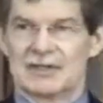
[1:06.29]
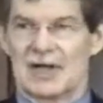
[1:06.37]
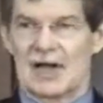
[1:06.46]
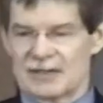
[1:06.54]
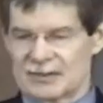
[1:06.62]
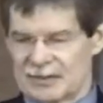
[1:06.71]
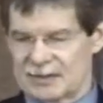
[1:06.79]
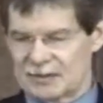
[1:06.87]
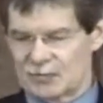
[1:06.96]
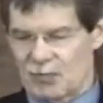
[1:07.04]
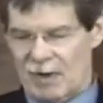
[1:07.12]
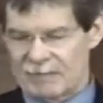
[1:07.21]
Jos and
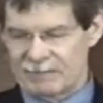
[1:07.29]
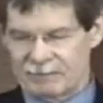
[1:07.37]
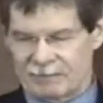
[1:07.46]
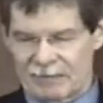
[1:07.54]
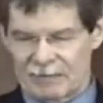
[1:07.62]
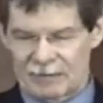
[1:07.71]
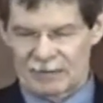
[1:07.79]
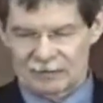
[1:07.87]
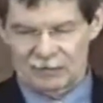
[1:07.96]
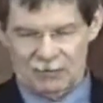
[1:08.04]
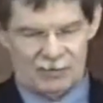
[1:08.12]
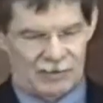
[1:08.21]
his wife,
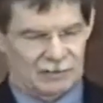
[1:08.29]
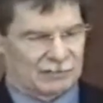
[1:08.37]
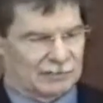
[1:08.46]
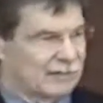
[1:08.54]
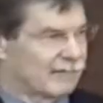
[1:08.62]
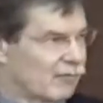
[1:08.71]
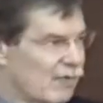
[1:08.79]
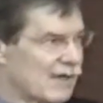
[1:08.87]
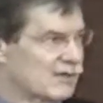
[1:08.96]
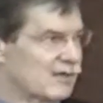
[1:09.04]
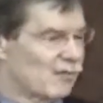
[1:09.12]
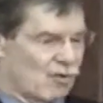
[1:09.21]
Laura, live in
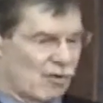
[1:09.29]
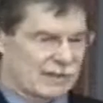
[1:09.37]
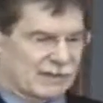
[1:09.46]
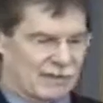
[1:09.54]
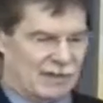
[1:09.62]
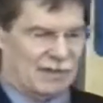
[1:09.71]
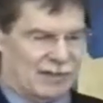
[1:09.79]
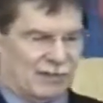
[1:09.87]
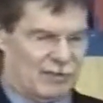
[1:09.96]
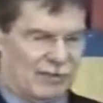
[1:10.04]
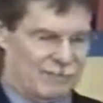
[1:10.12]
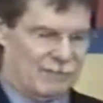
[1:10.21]
West Des Moines,
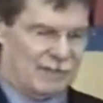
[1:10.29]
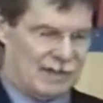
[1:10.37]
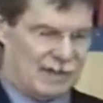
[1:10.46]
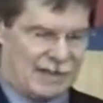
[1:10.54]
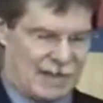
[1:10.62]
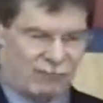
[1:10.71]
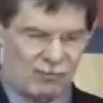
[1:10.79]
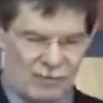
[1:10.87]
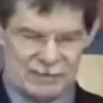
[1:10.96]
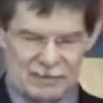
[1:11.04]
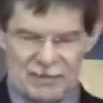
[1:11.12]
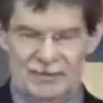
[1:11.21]
Iowa, and have
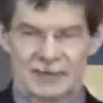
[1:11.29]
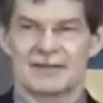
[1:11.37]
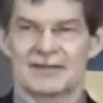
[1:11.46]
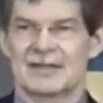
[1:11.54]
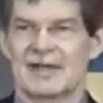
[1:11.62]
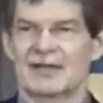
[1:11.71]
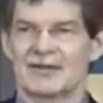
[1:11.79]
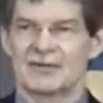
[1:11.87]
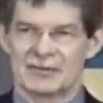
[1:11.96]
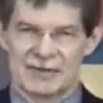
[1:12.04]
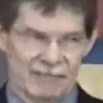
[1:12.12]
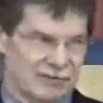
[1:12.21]
one daughter, Stella,
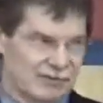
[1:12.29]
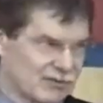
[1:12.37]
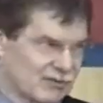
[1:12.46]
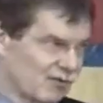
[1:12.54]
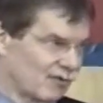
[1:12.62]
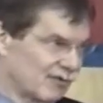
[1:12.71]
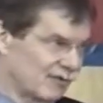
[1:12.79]
who's 7 years old.